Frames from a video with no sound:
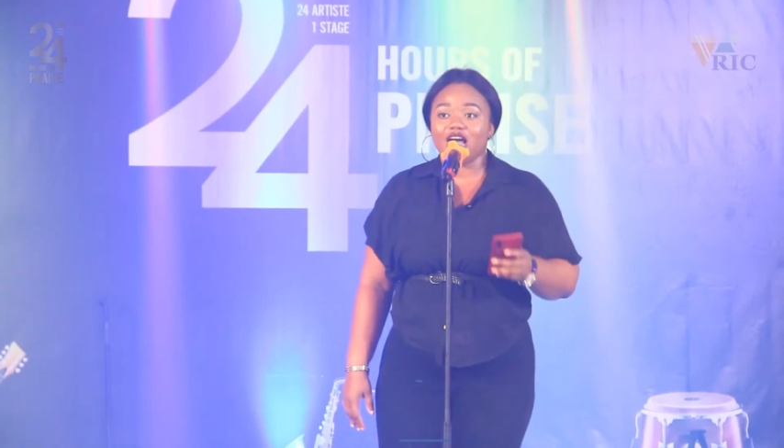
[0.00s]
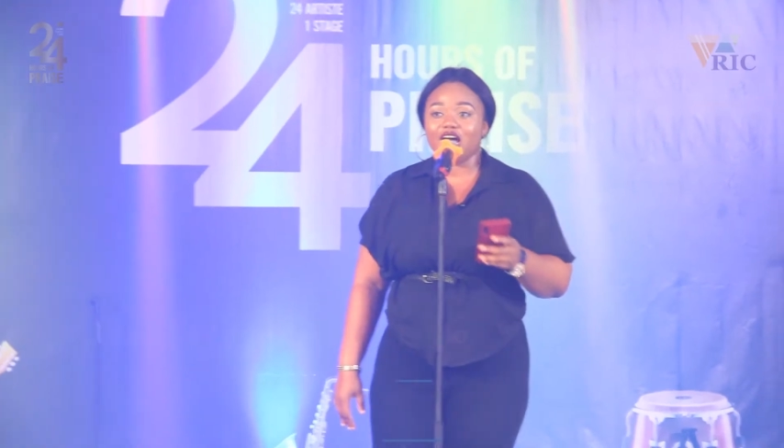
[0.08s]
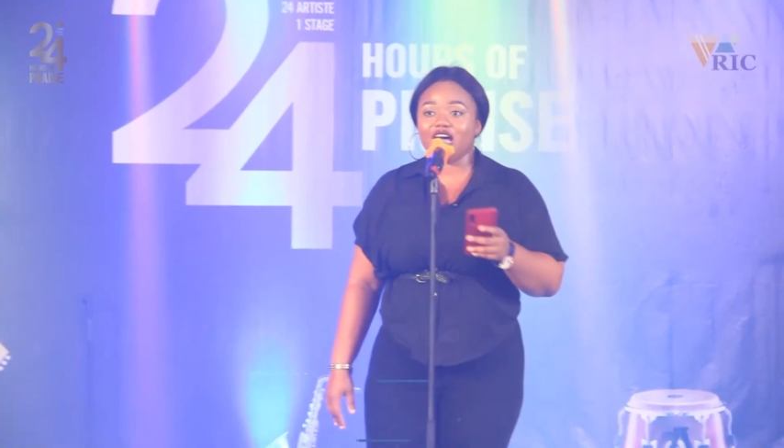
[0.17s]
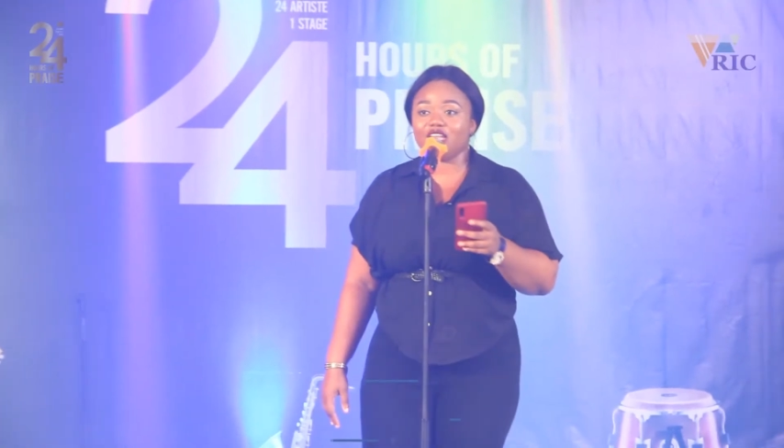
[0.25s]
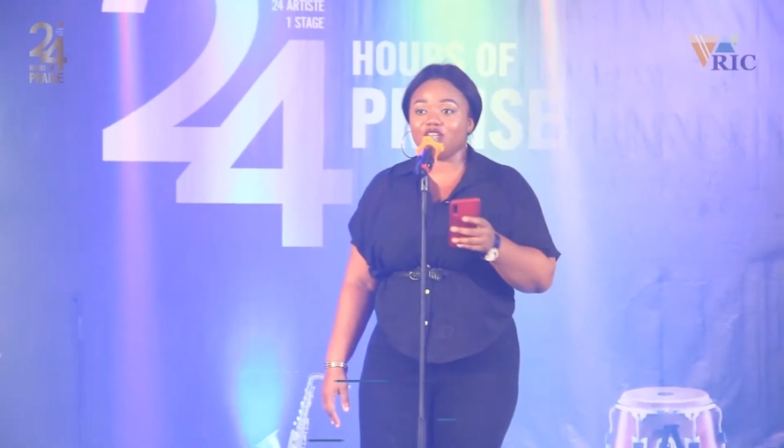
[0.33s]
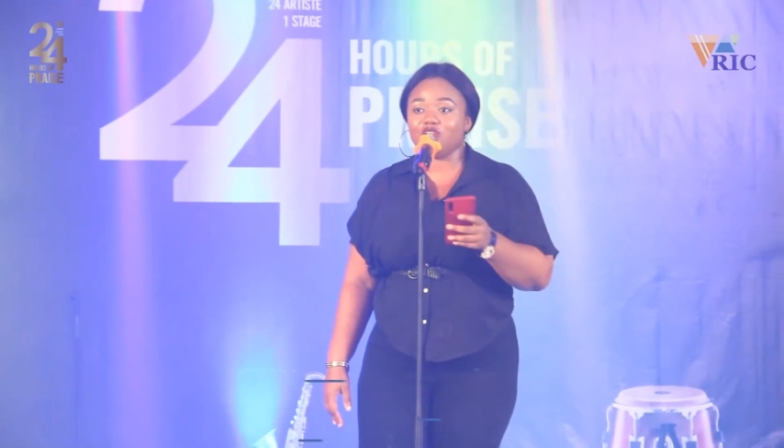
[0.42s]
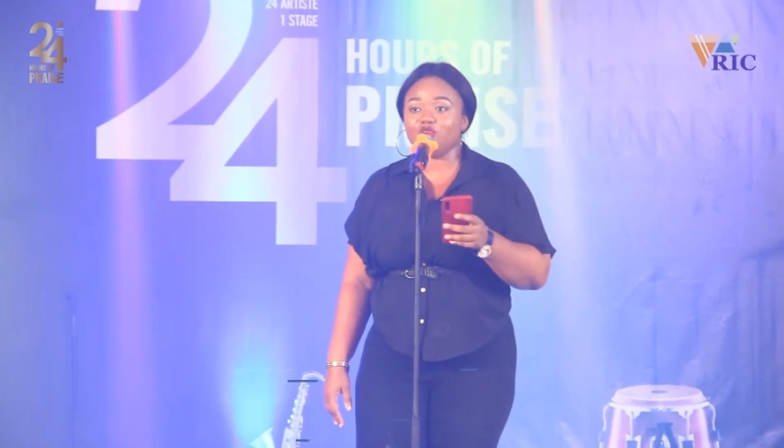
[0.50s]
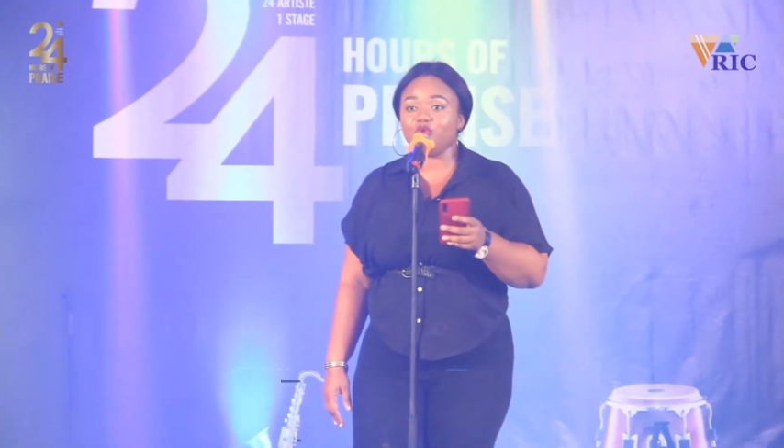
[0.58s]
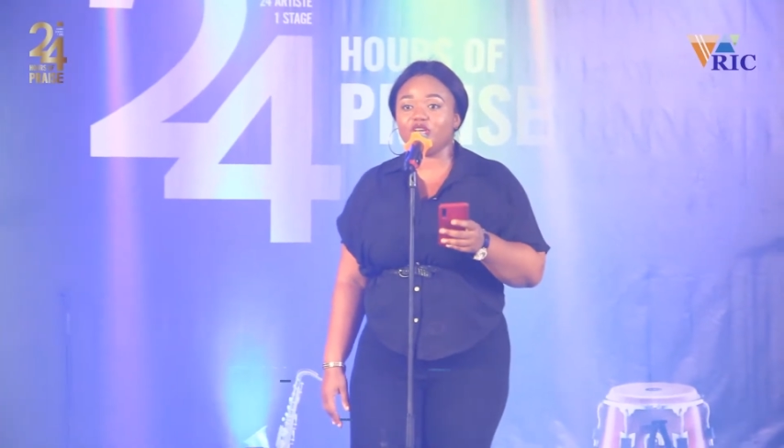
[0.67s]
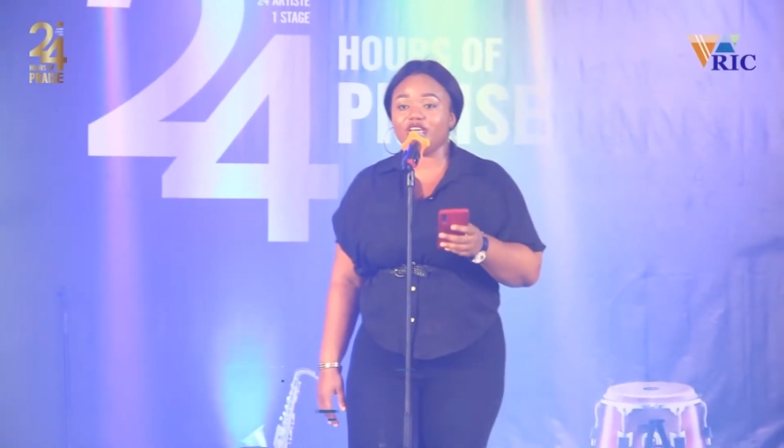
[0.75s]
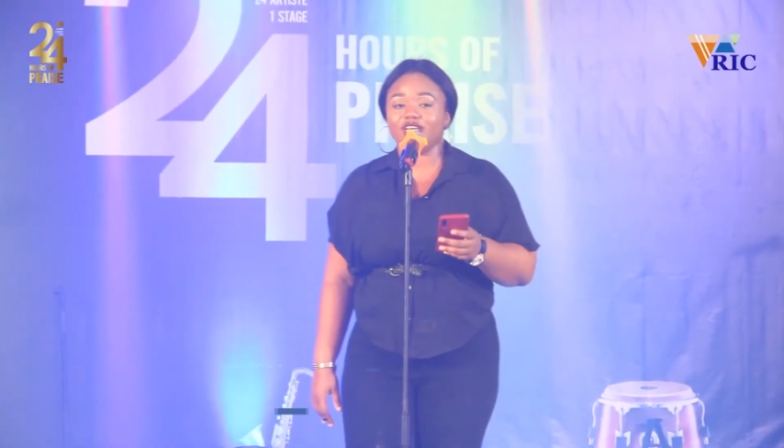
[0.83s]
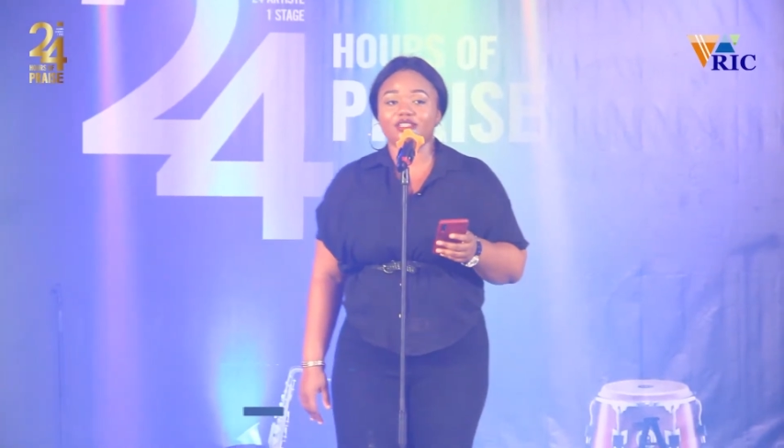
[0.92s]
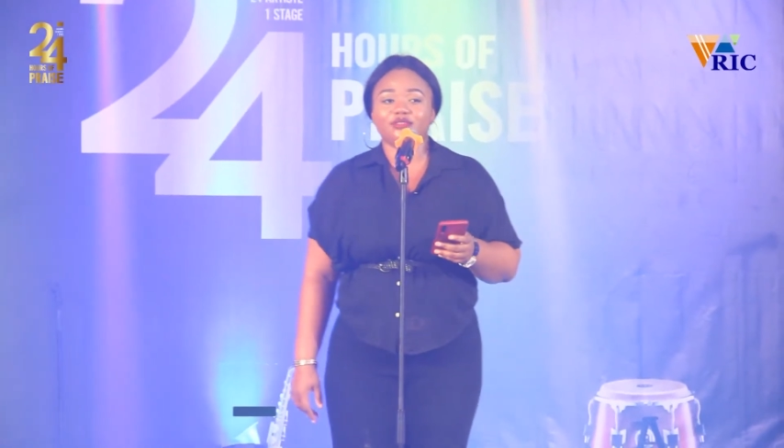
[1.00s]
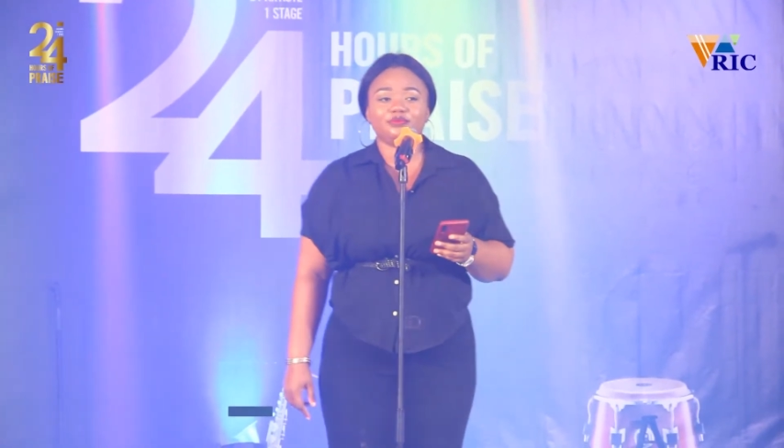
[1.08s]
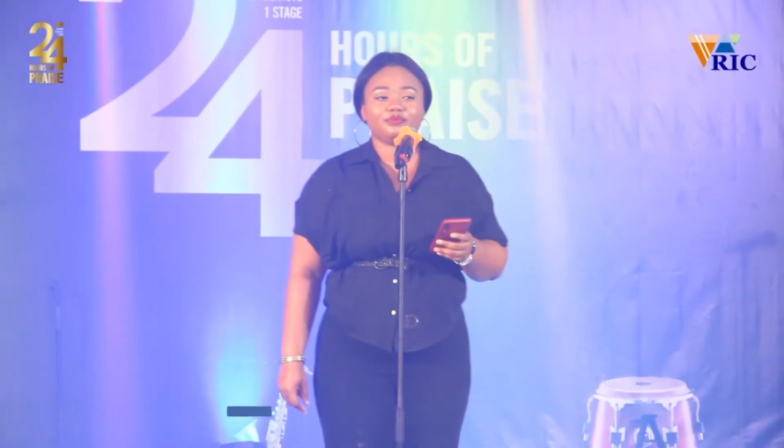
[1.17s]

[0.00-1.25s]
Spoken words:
Hallelujah.